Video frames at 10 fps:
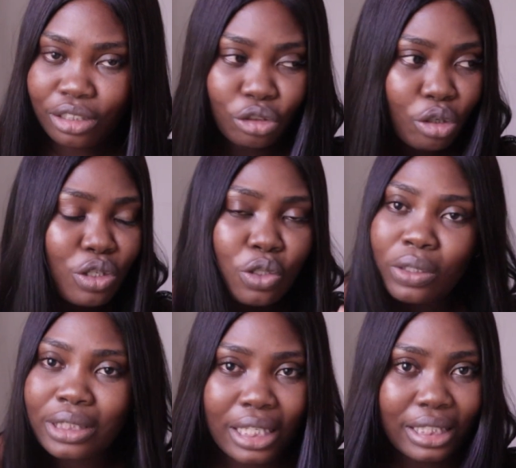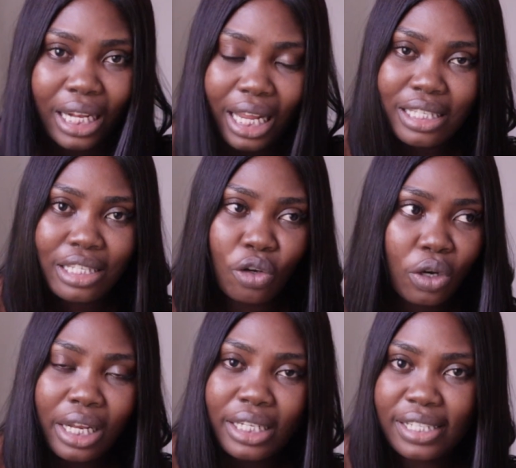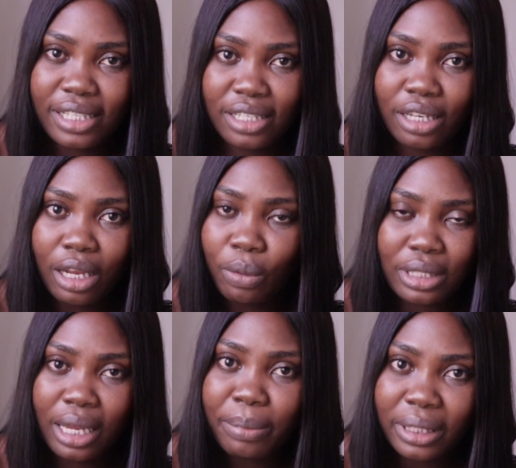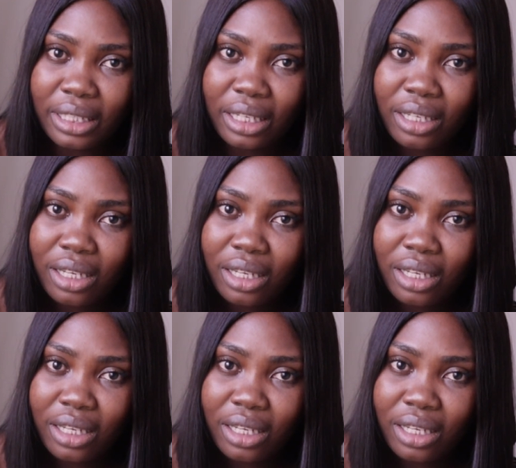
She just turned 30 last year, early this year. That was her birthday.